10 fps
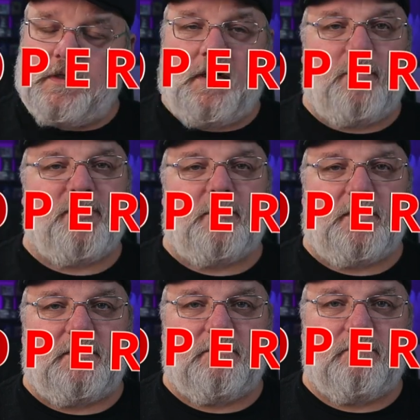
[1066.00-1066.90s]

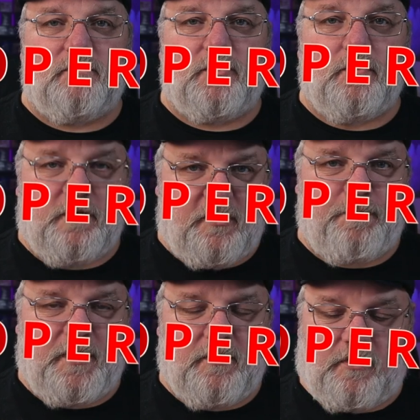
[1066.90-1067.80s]
Comparable to a
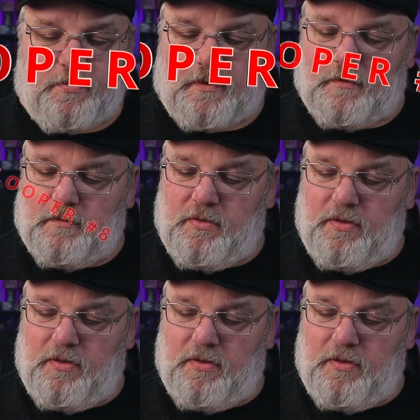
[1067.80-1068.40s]
disposable.